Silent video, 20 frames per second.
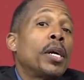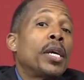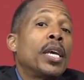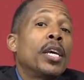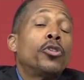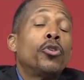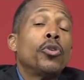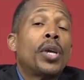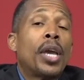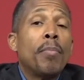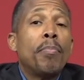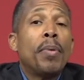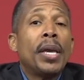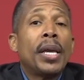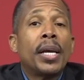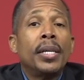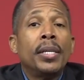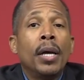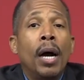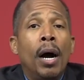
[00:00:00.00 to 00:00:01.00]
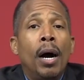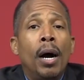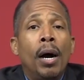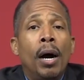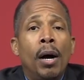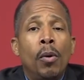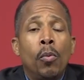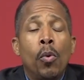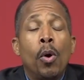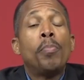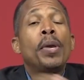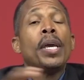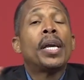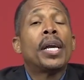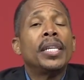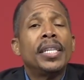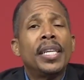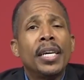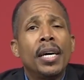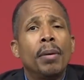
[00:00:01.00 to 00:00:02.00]
against you can be uh, uh, will be
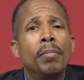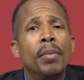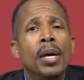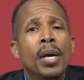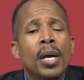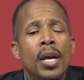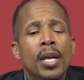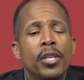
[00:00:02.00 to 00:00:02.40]
condemned.